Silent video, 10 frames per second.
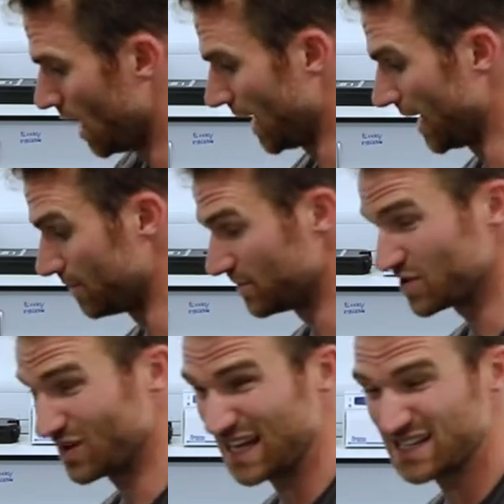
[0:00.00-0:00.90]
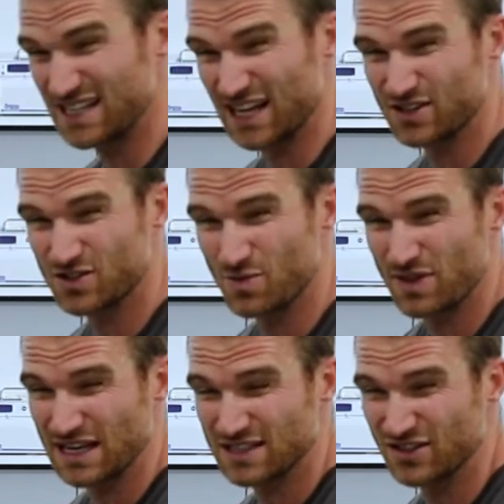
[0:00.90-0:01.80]
So I guess, yeah, some
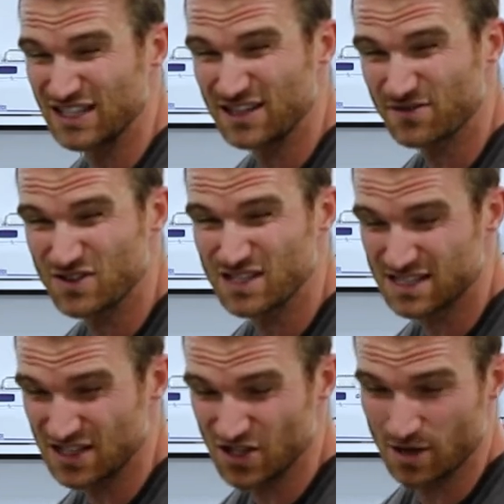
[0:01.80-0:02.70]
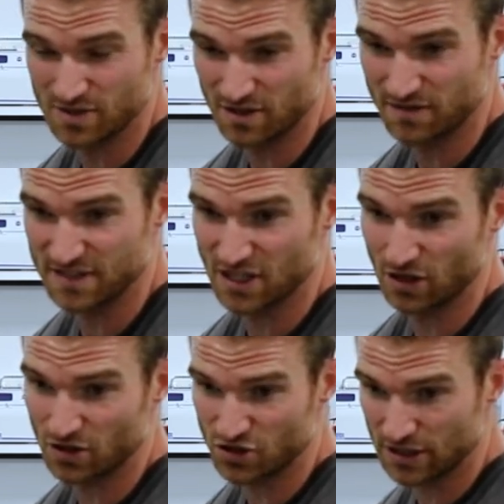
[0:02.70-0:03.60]
things on the differences in terms of the
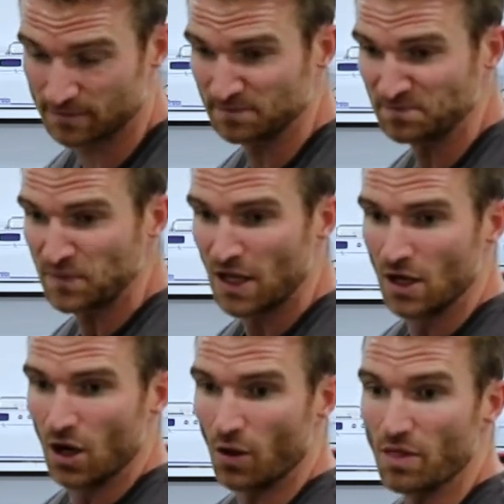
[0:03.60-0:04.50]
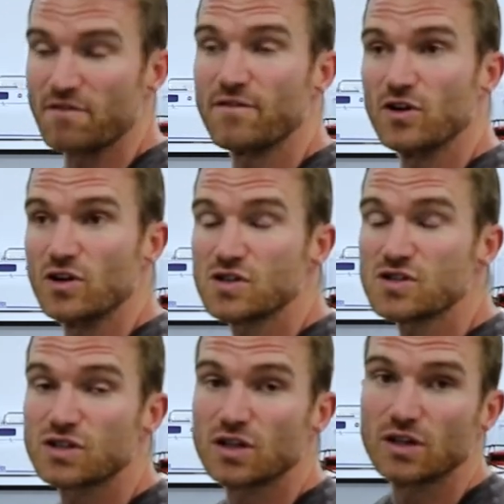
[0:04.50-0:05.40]
physiology. On the
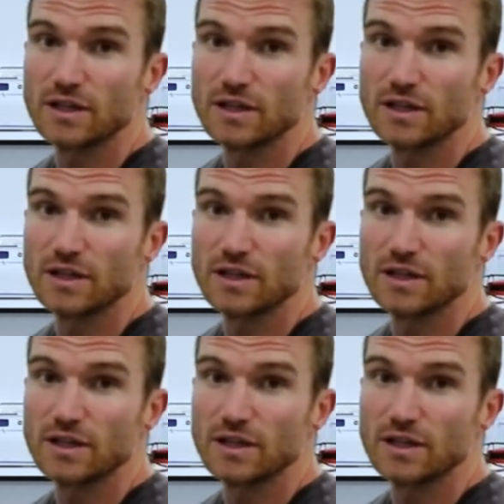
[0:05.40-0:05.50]
first